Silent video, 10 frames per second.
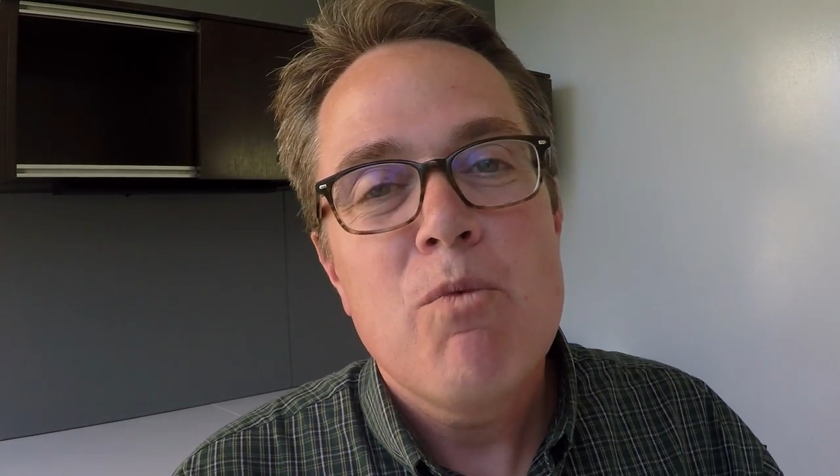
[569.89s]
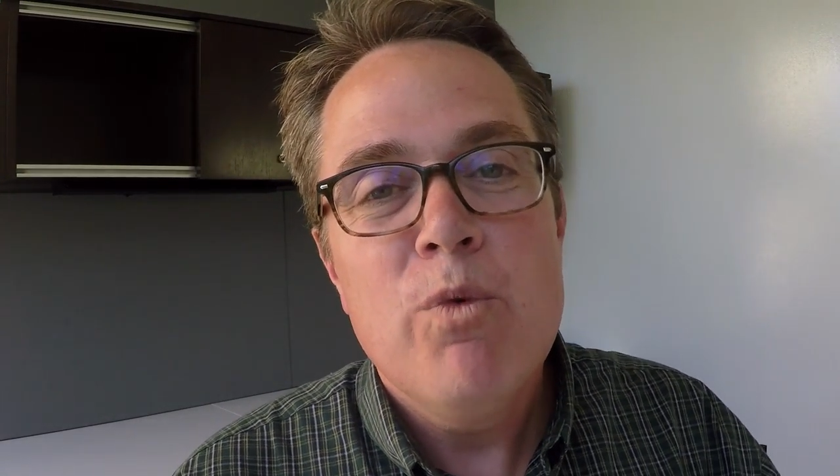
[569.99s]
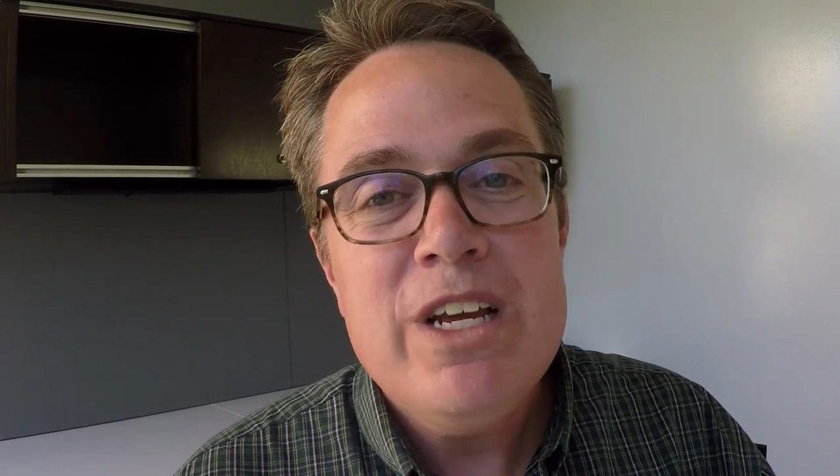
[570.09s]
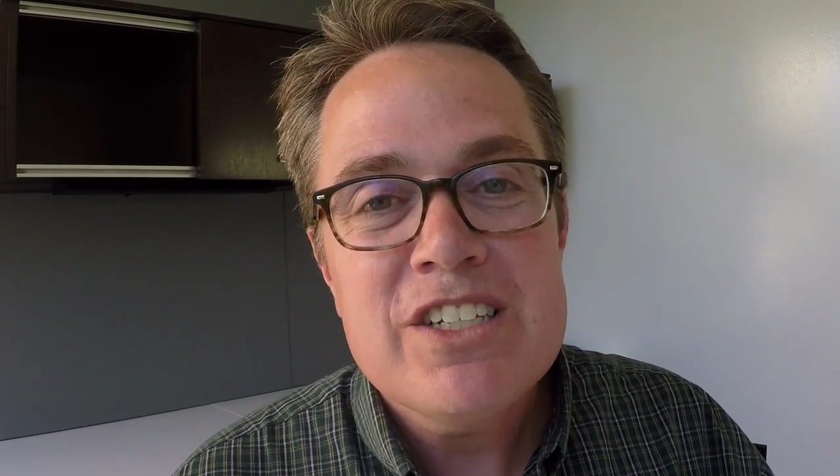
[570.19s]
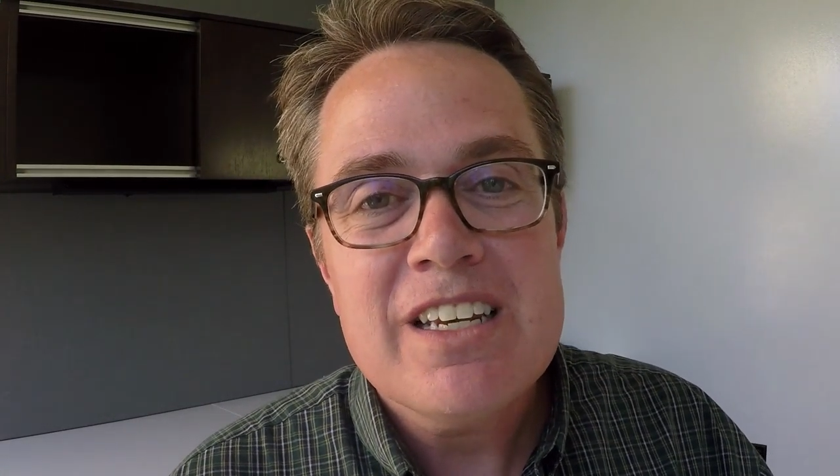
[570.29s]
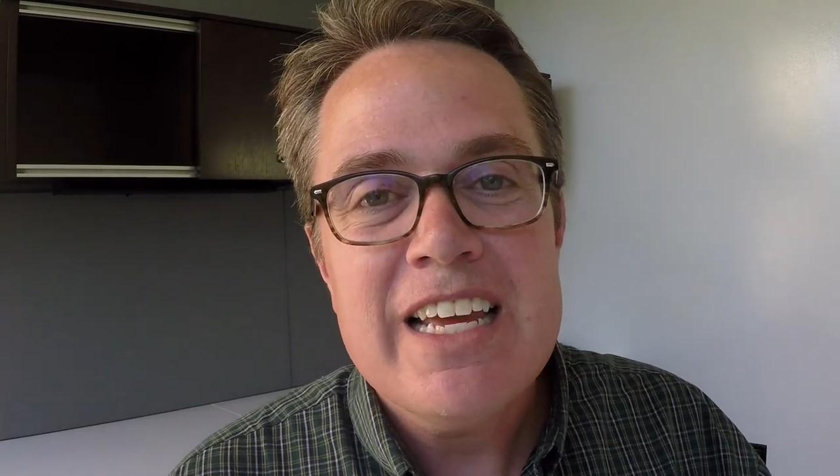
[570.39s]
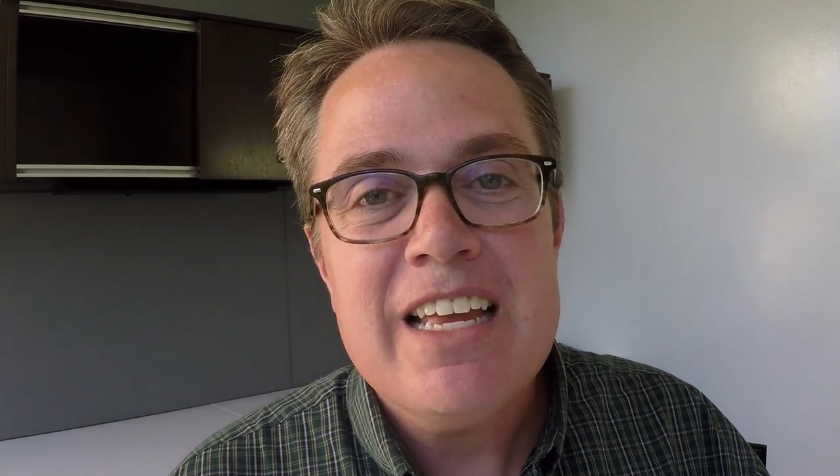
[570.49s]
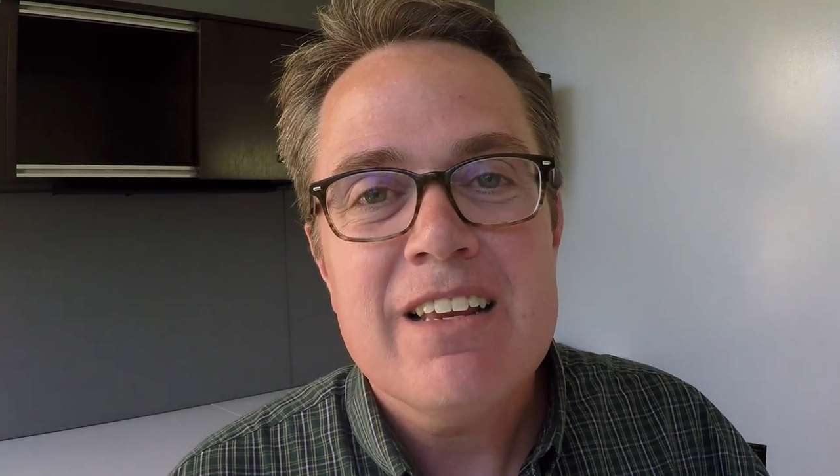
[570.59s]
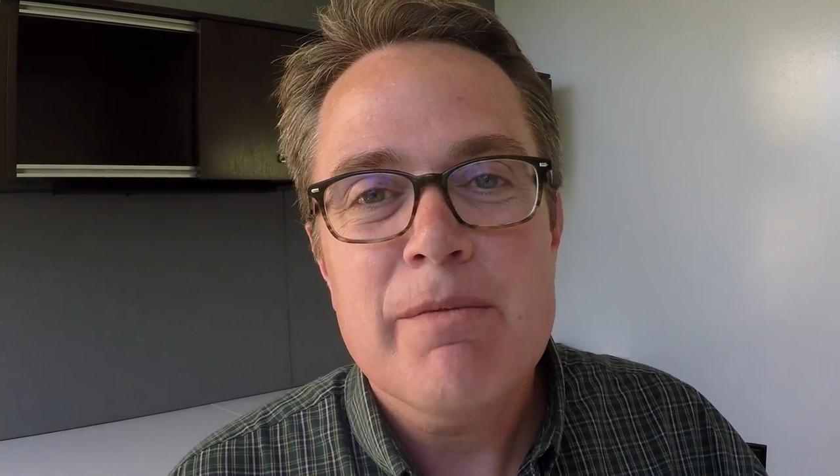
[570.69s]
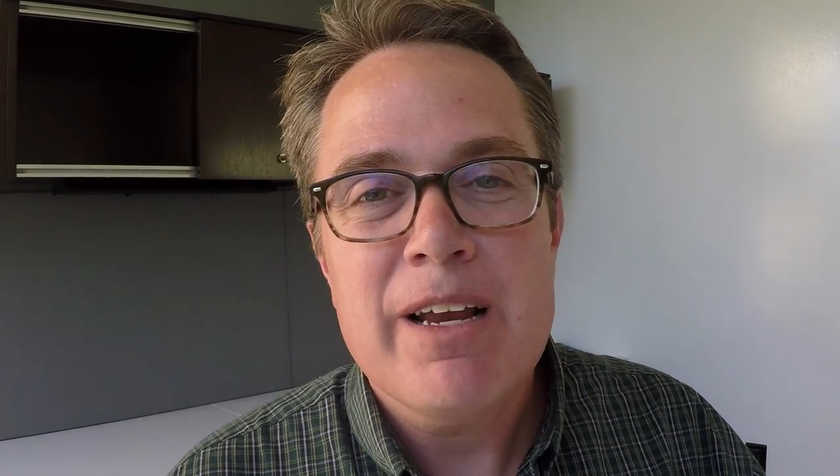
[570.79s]

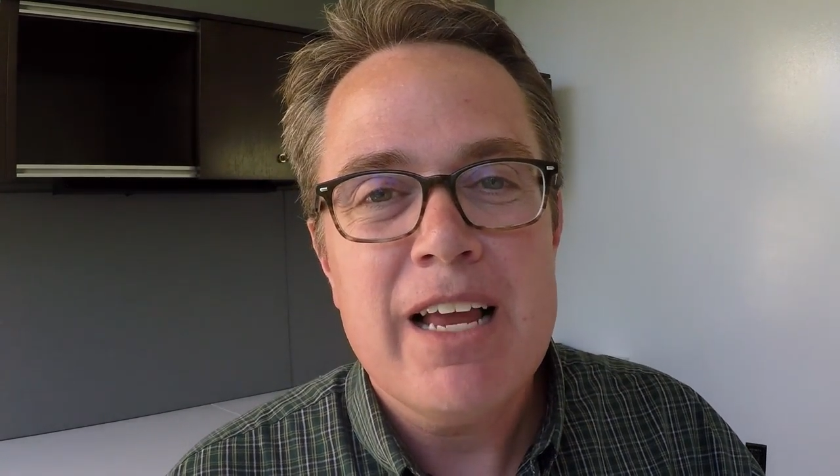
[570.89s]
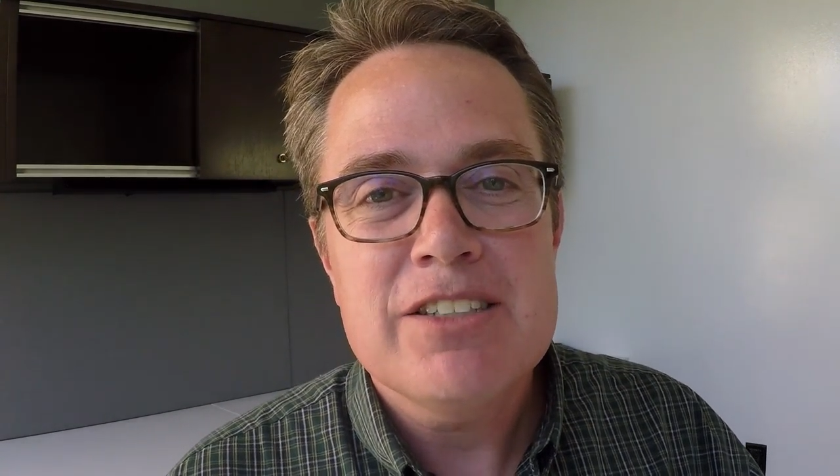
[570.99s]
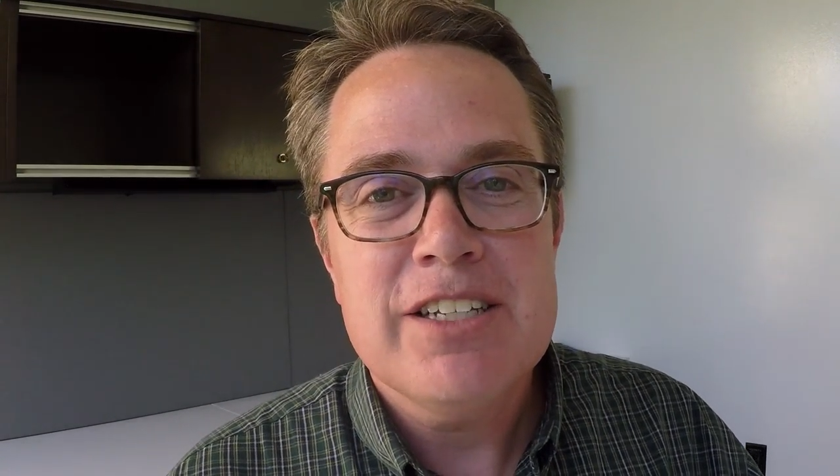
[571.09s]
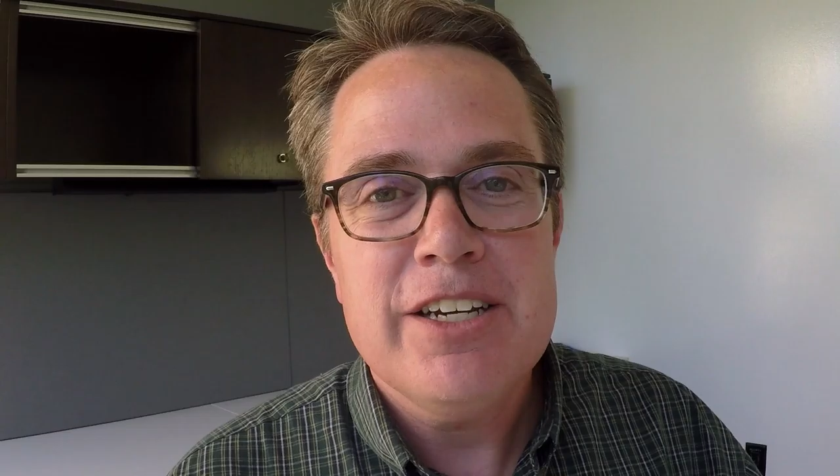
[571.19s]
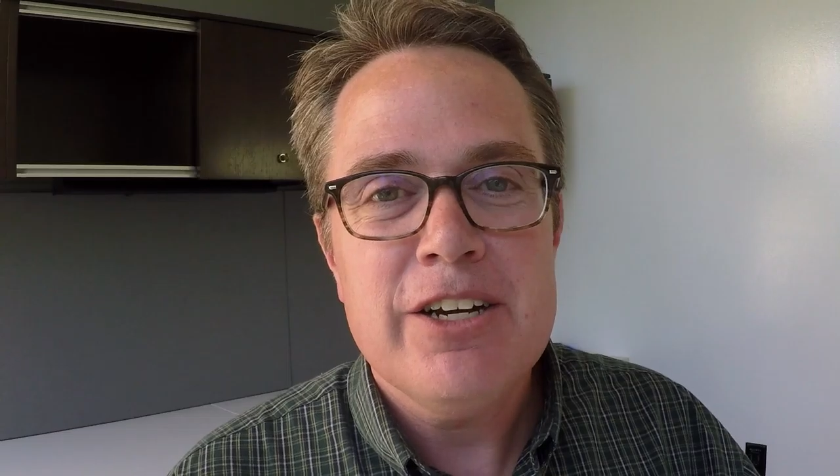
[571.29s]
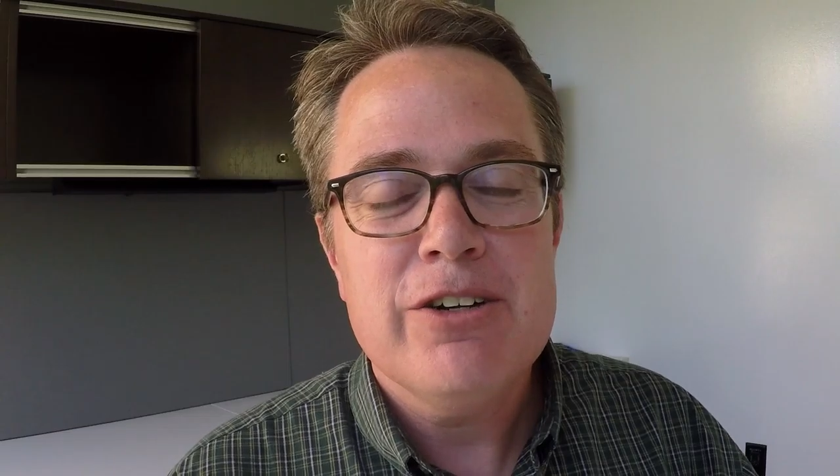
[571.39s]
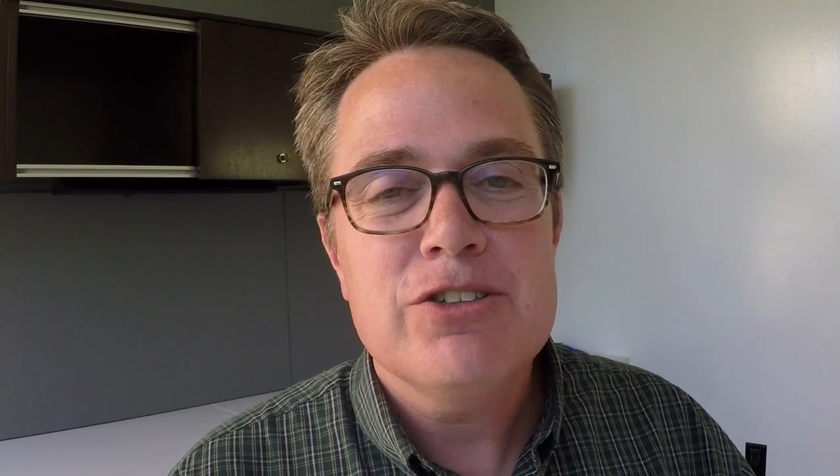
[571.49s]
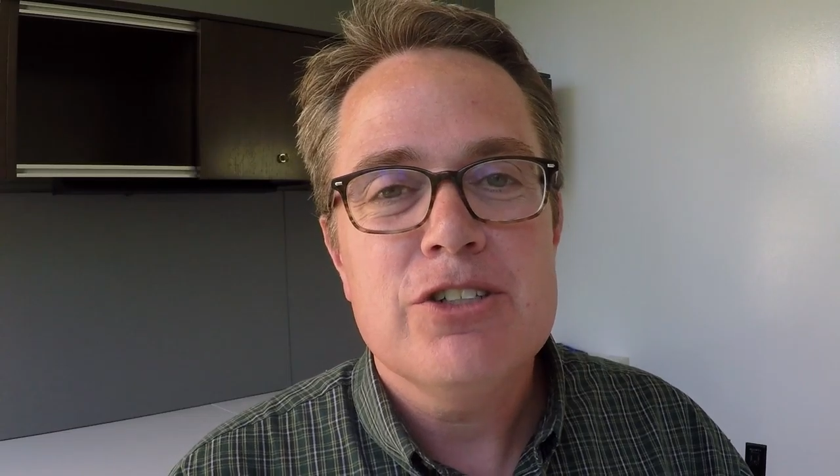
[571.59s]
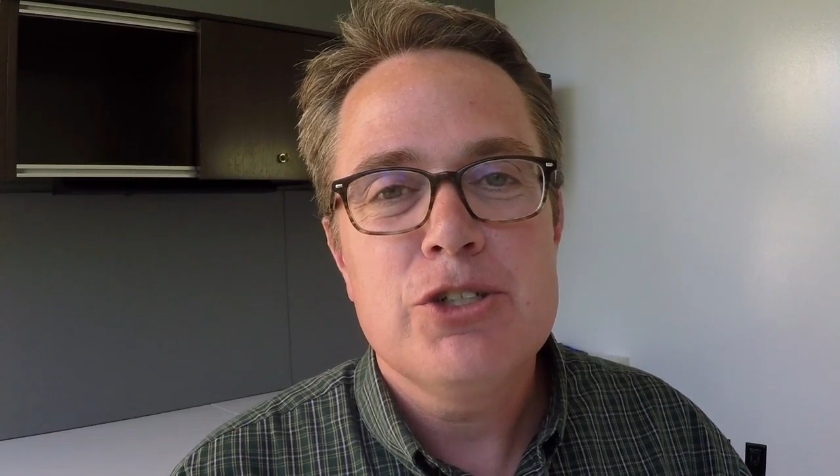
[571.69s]
recently, probably the last 10 years,